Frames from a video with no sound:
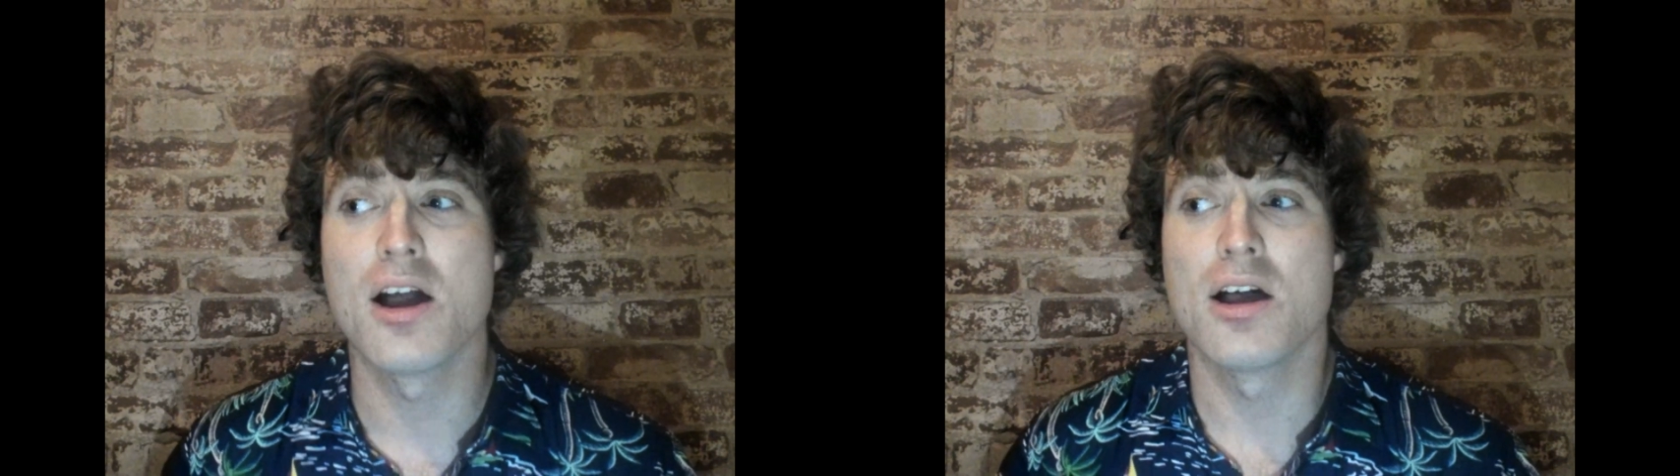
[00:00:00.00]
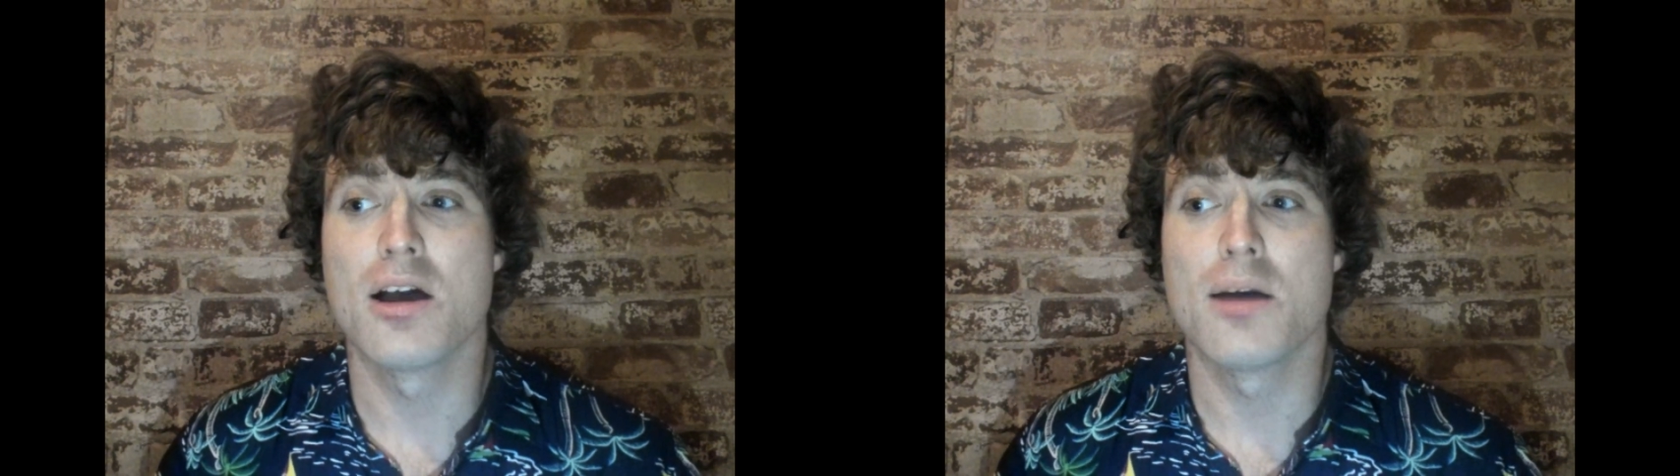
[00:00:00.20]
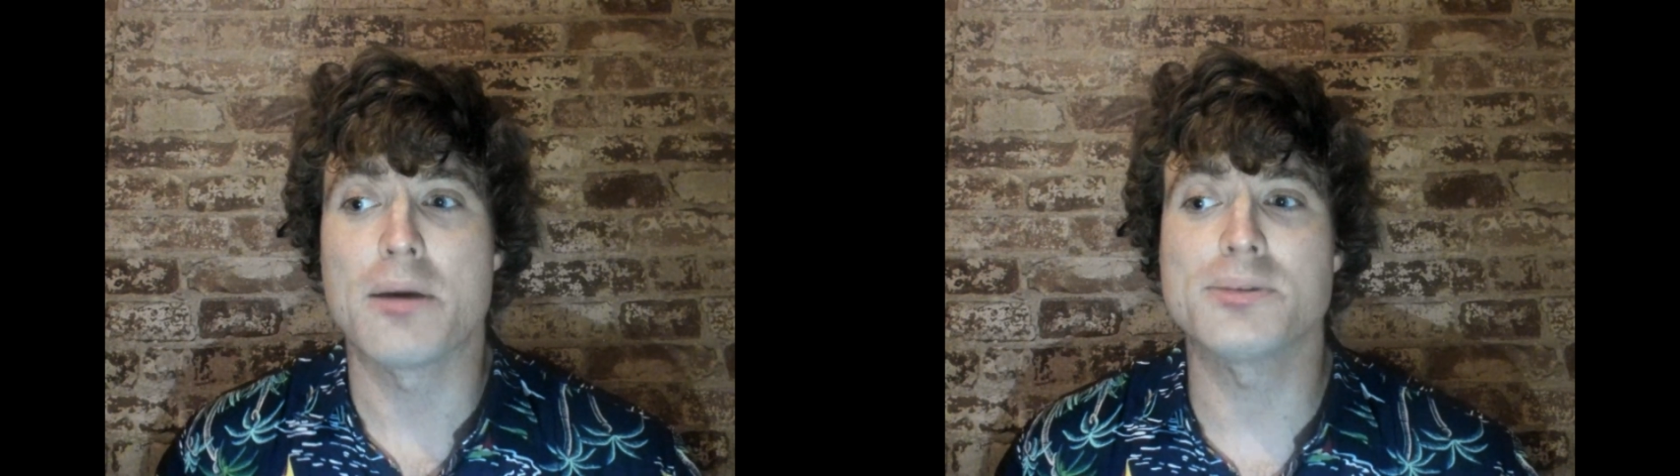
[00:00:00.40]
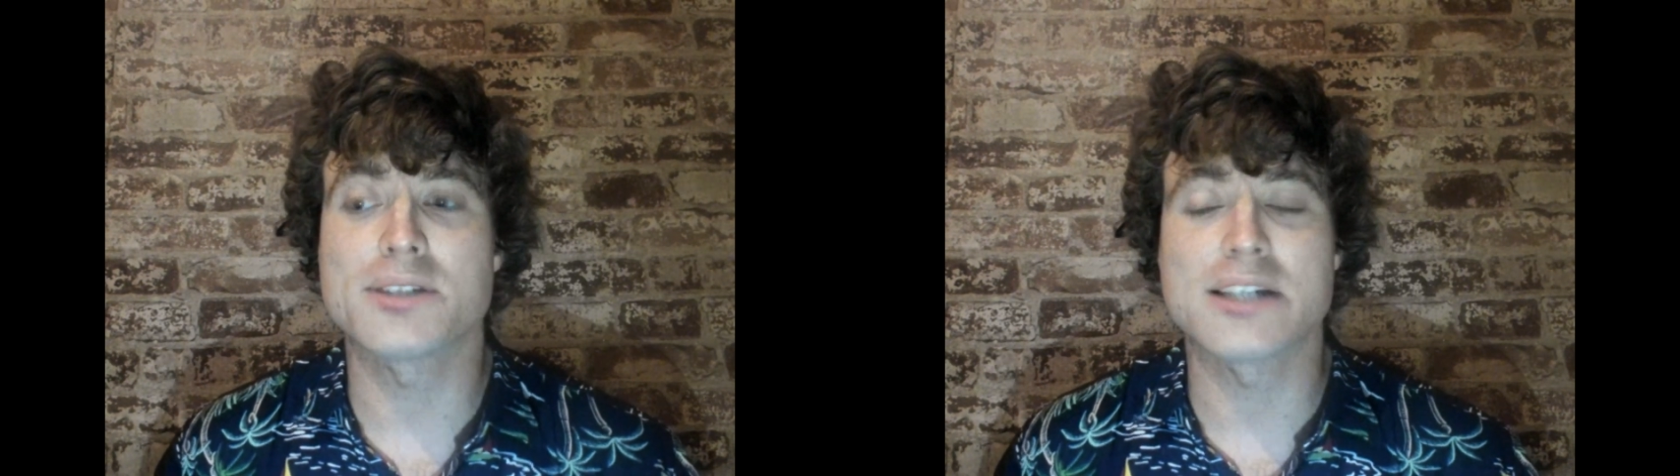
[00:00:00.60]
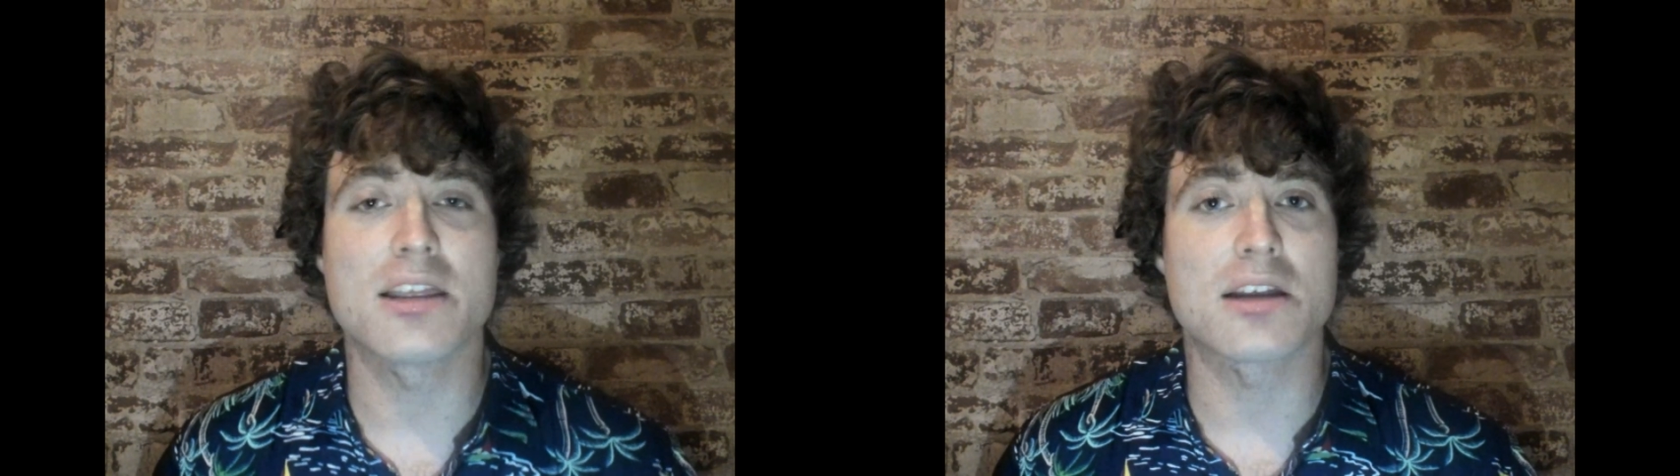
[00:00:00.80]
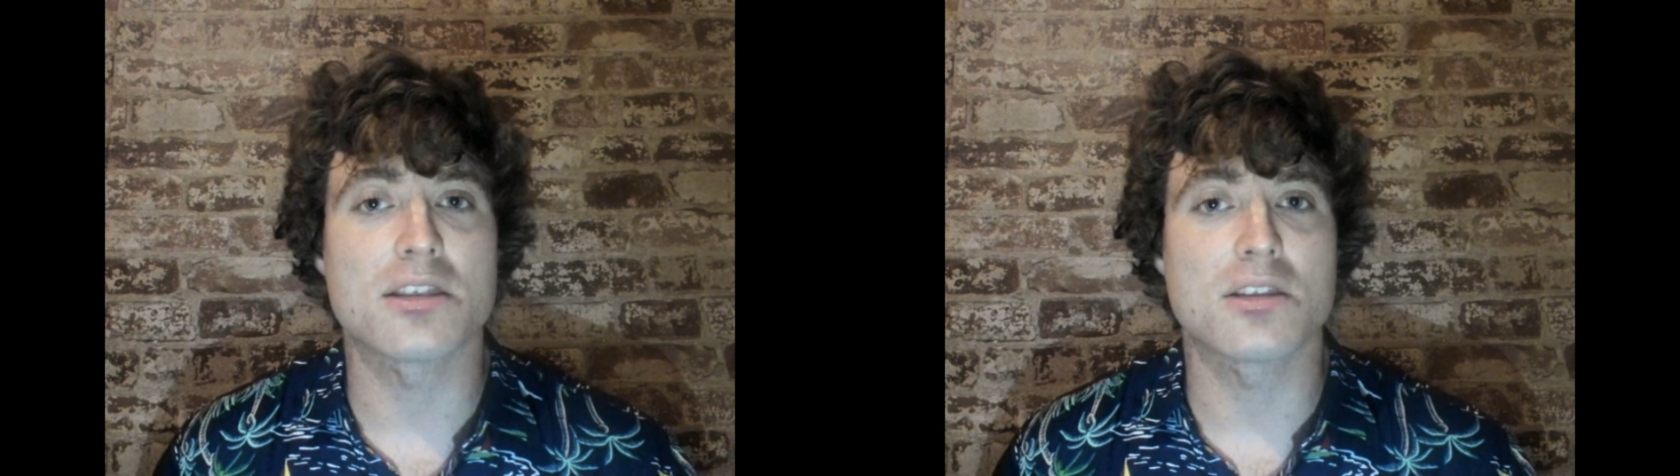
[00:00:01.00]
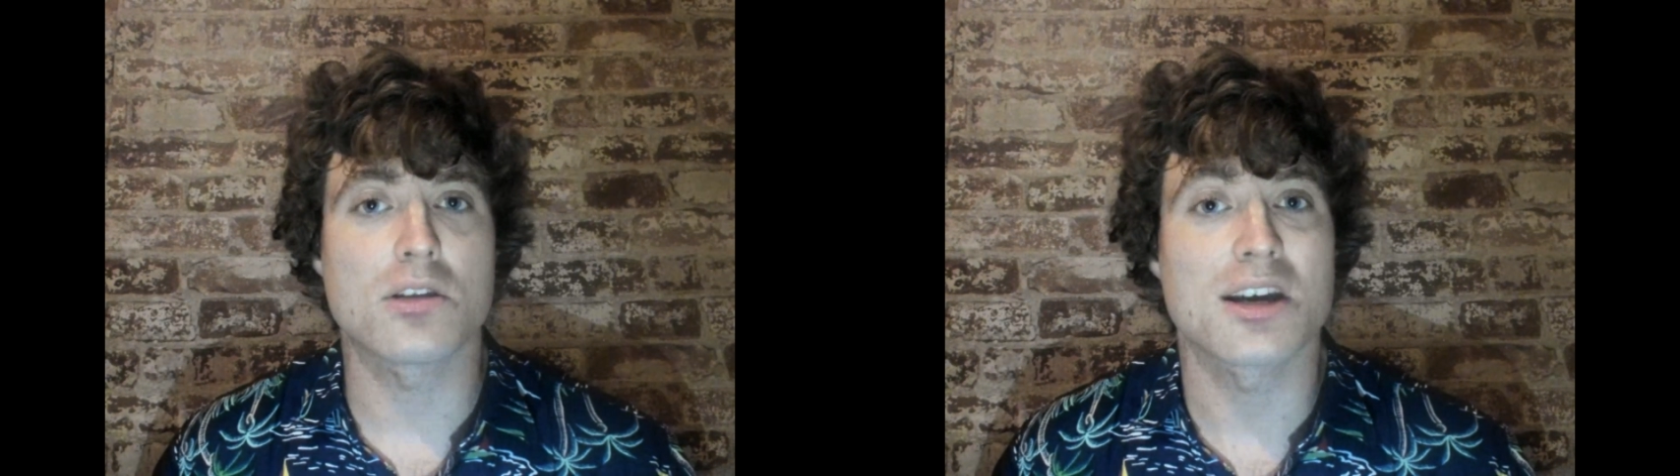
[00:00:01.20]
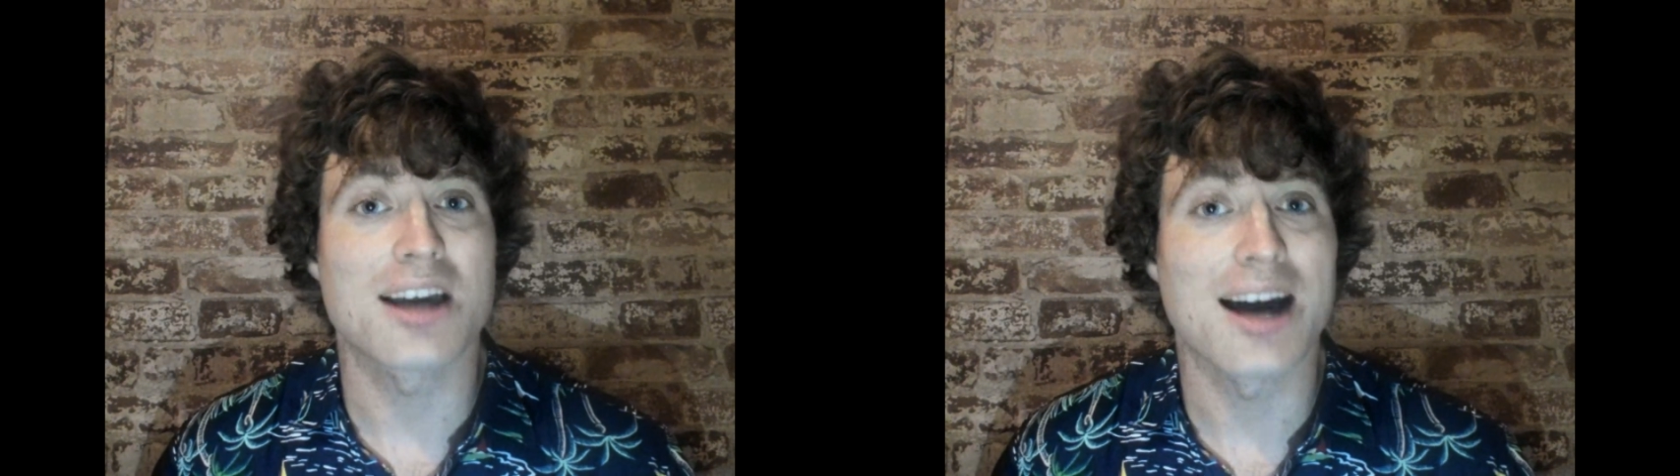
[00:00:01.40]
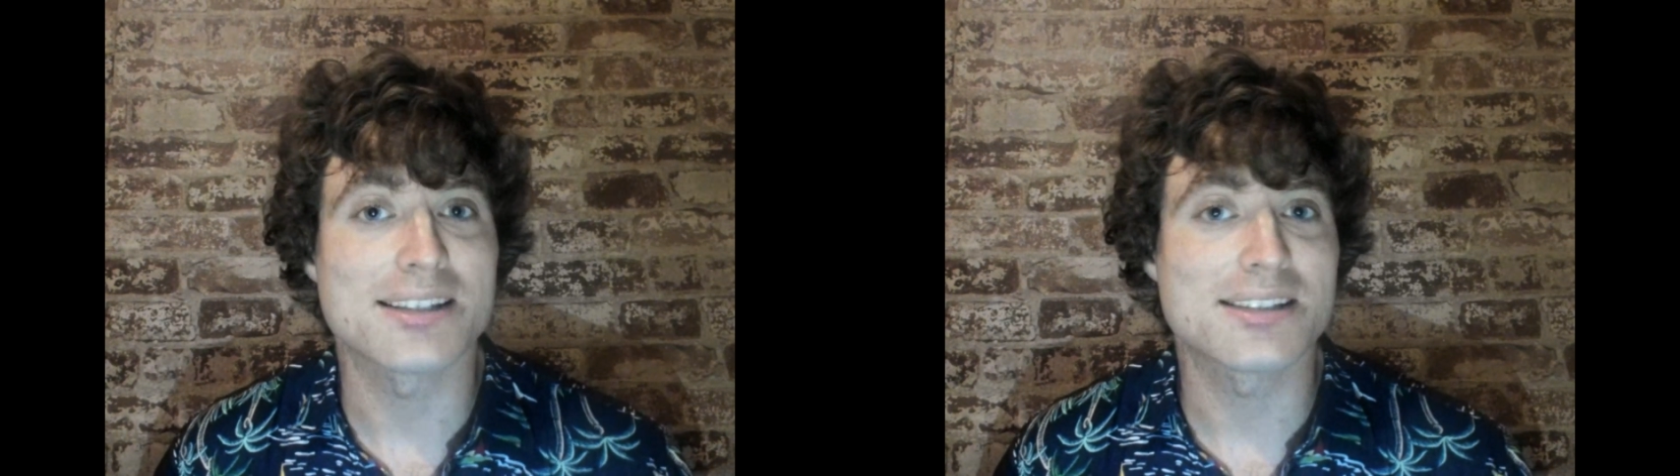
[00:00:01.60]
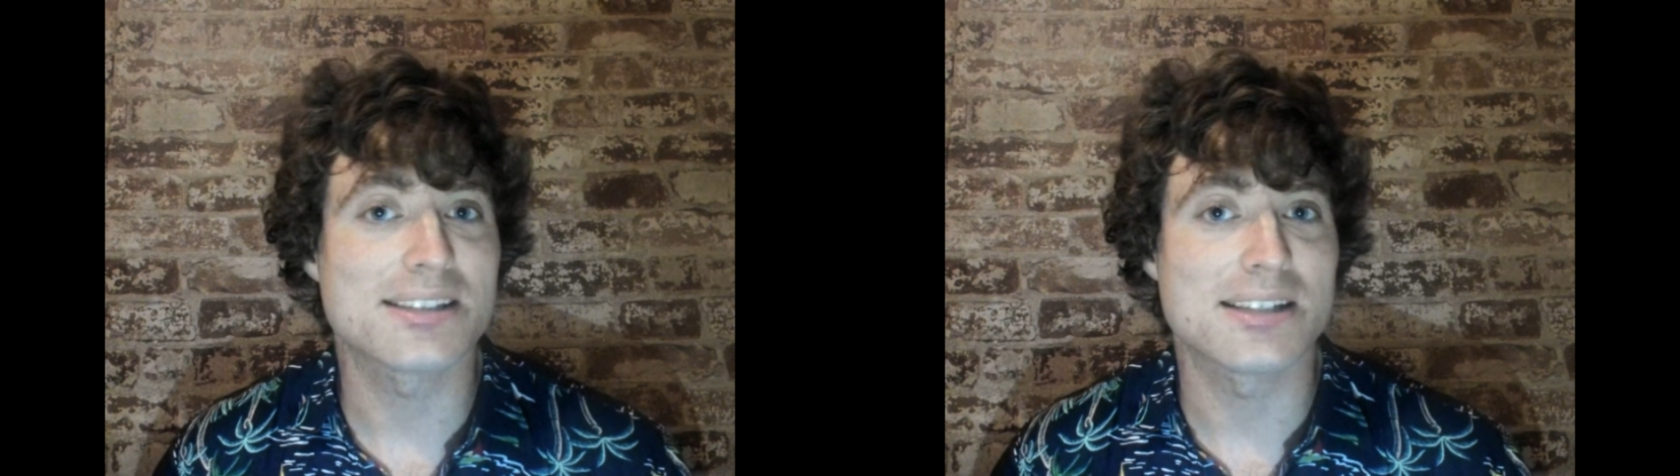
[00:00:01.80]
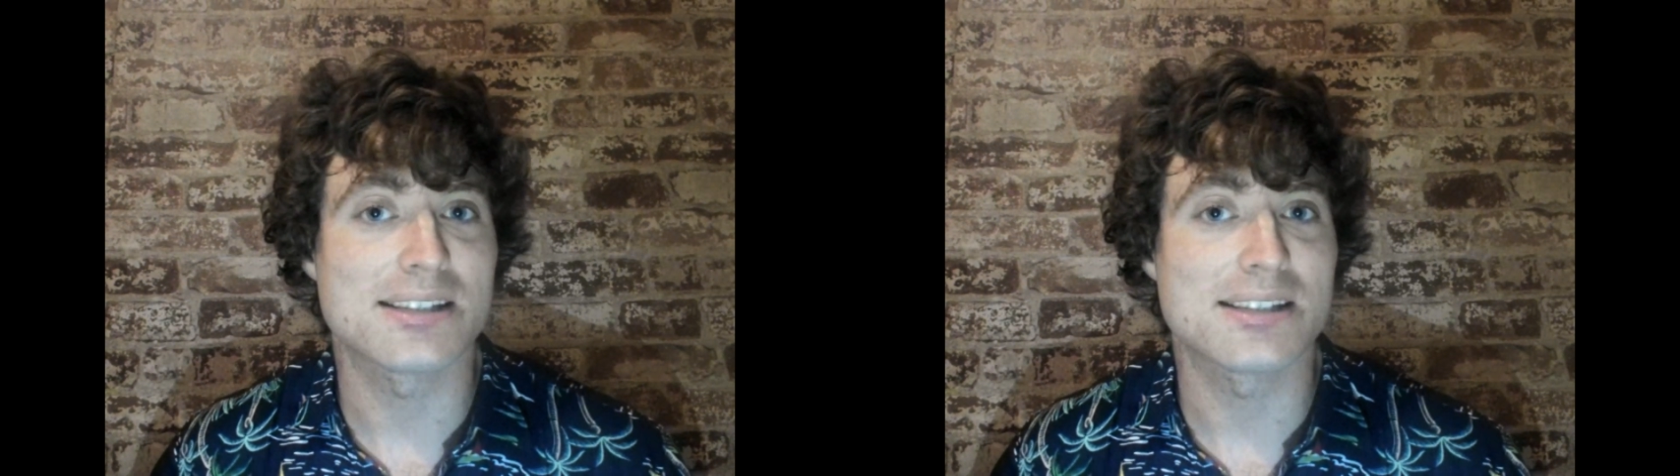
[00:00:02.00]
people say that cunt